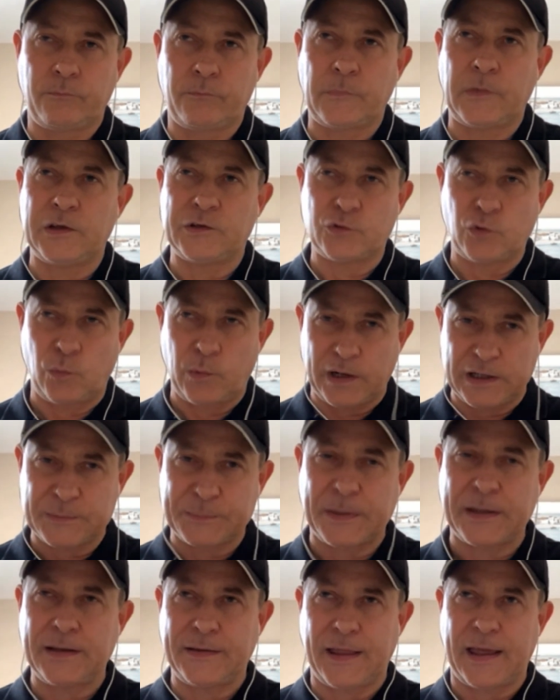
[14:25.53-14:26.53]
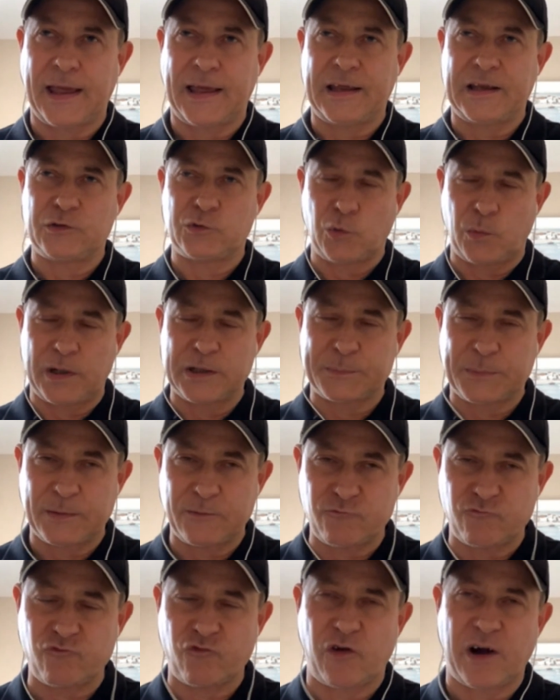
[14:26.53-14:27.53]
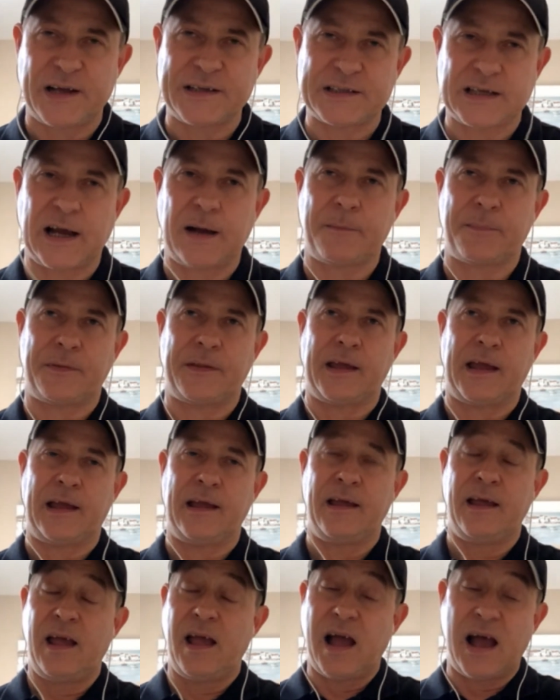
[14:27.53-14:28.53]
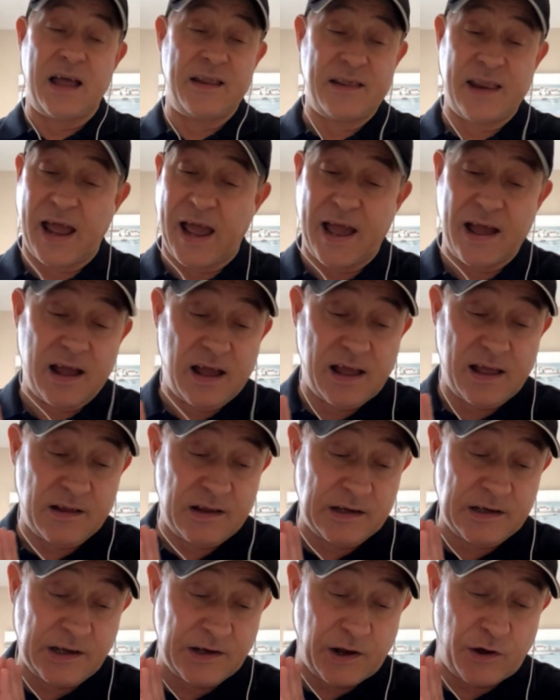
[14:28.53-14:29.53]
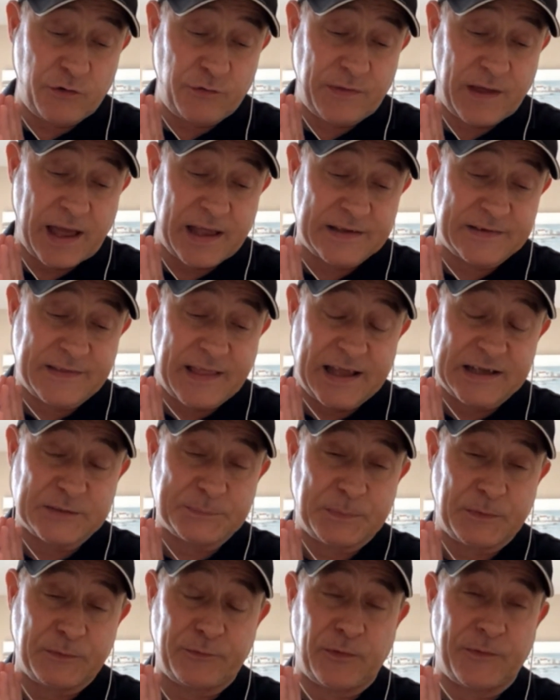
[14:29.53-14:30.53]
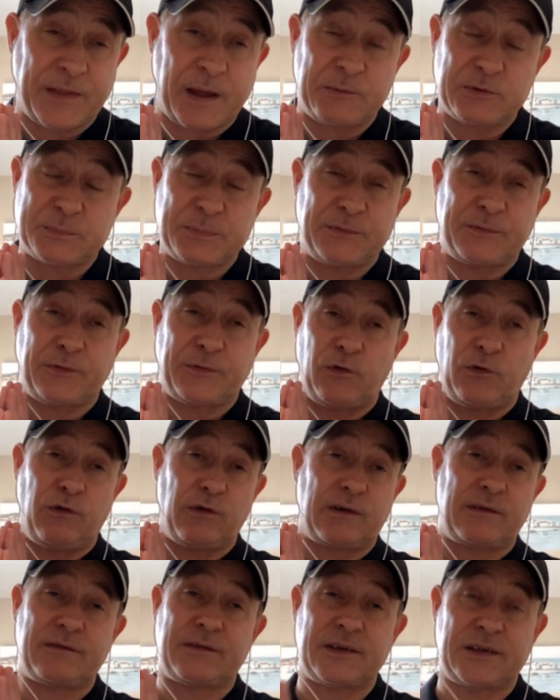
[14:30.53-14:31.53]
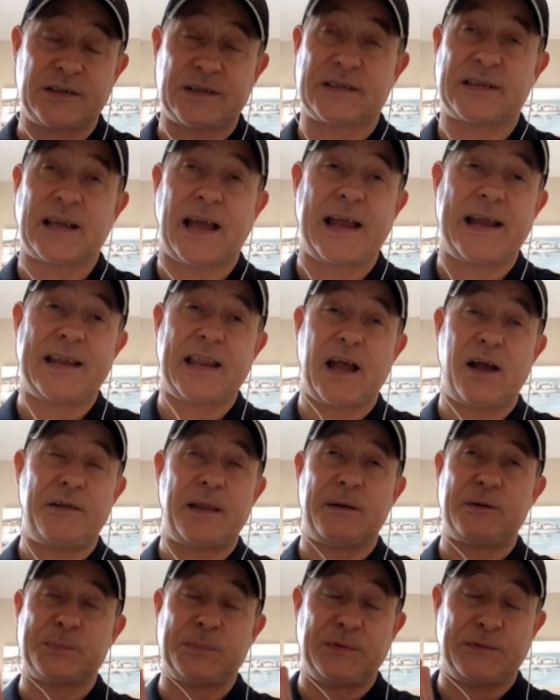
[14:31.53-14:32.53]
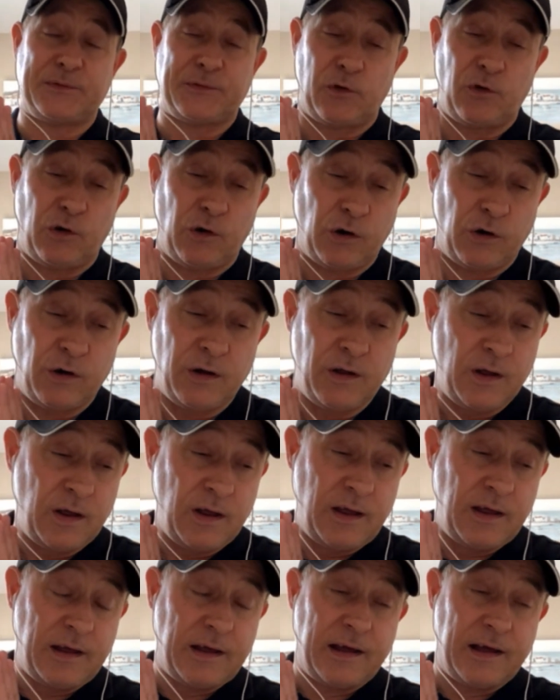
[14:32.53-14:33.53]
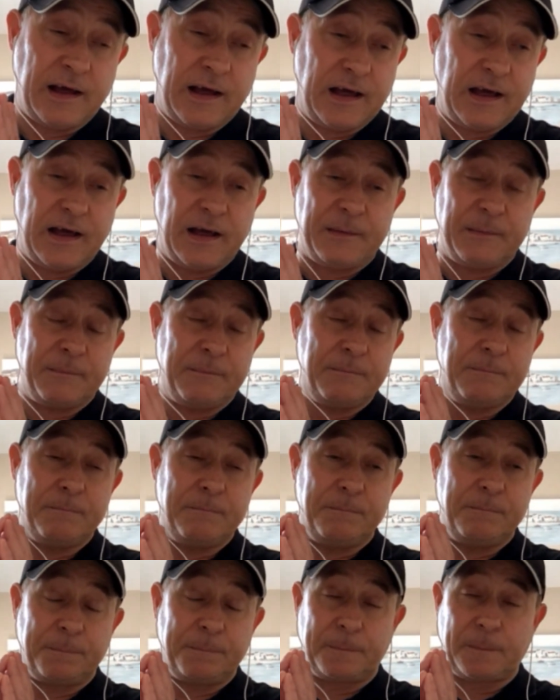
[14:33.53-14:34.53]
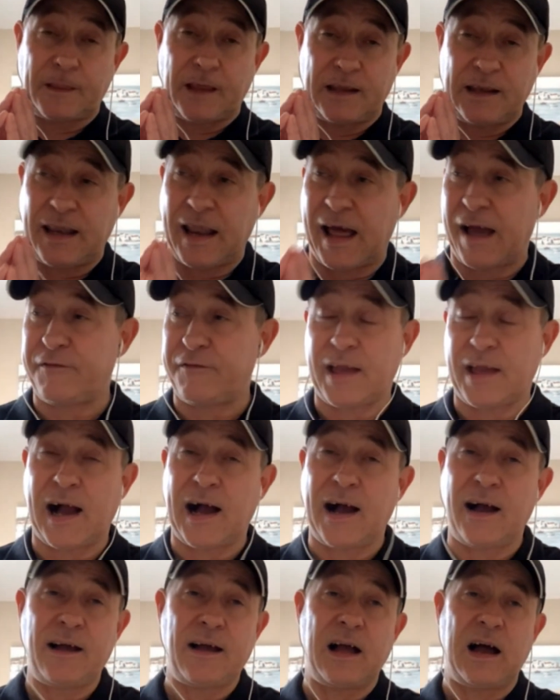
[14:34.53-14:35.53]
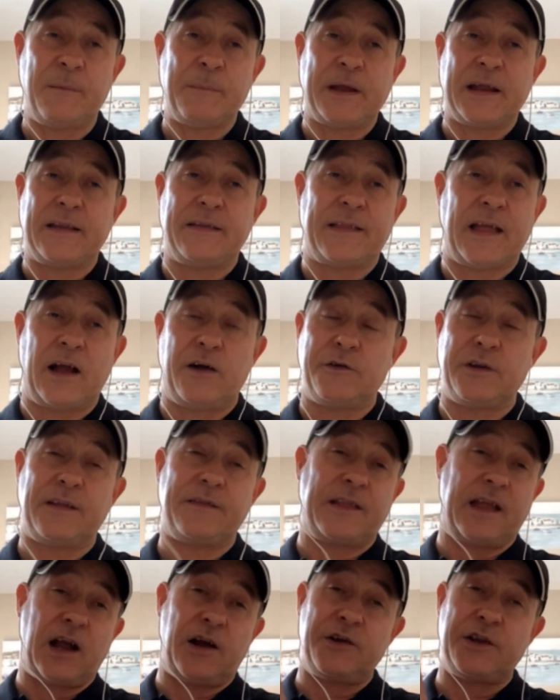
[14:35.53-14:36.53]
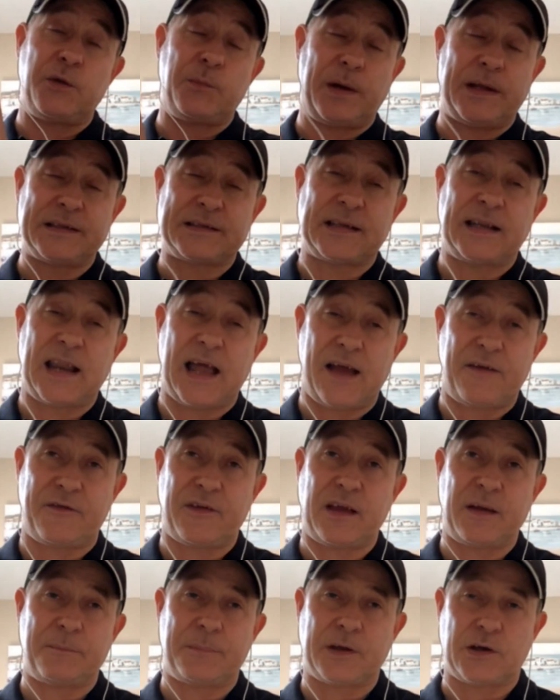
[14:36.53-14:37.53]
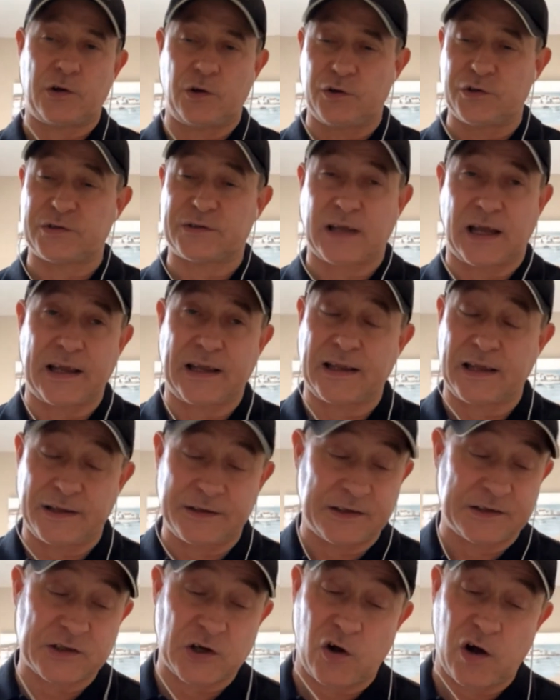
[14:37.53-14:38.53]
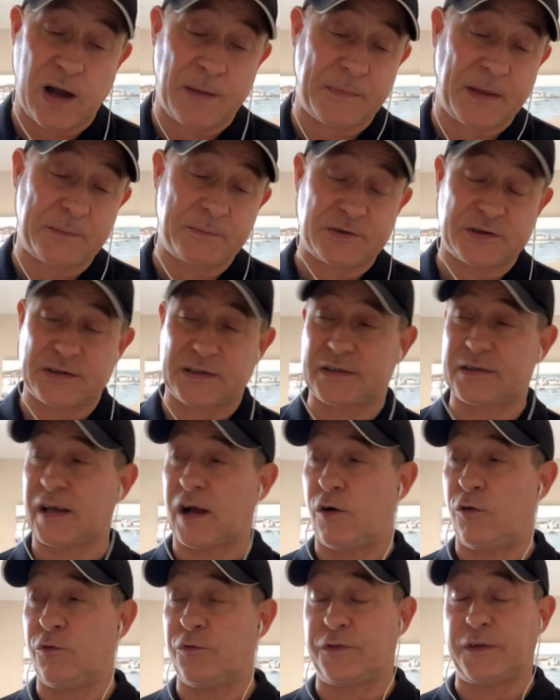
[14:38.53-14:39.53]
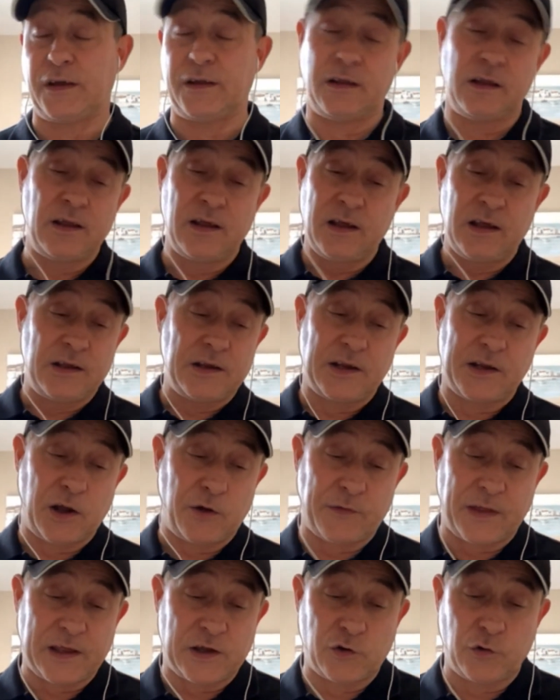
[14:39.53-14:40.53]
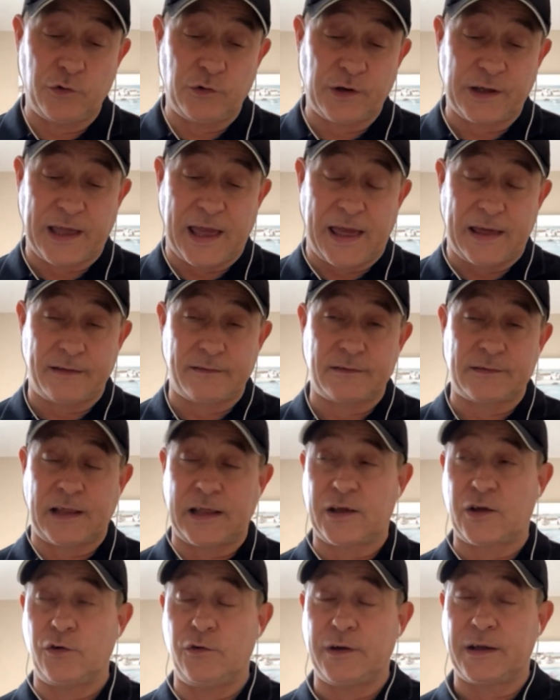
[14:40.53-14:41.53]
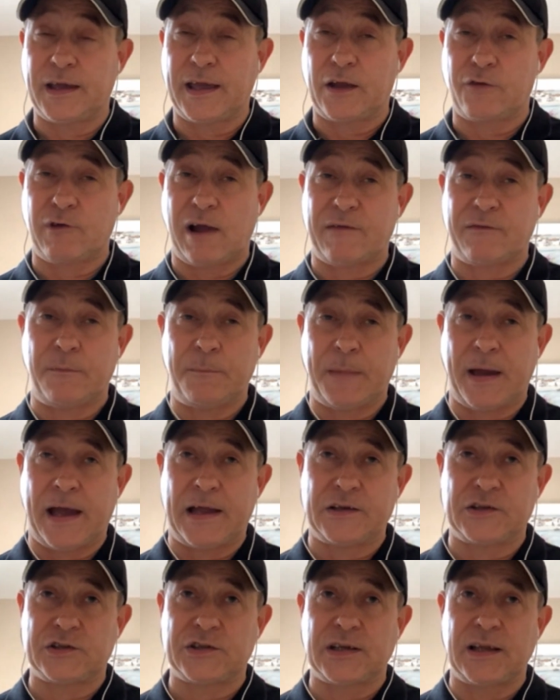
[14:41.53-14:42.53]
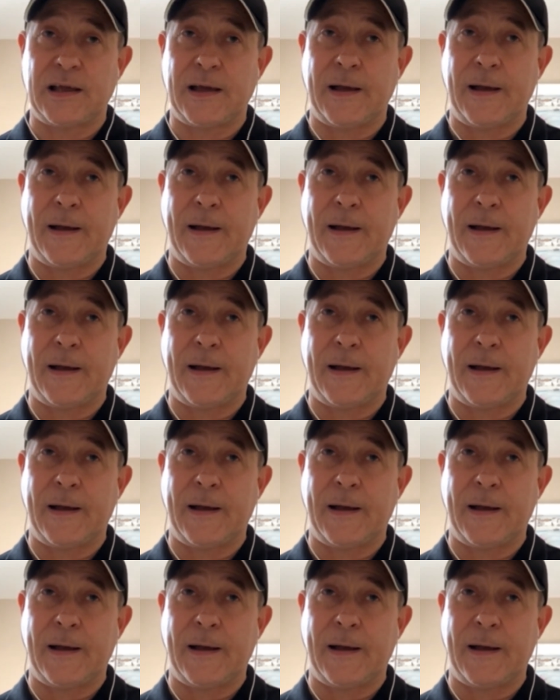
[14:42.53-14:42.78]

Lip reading: He's always been there. He's always been right up there, and that was before Casado. That was before Lavia. I mean, they only went to Lavia because at the time they was told that they couldn't get Gravenberch.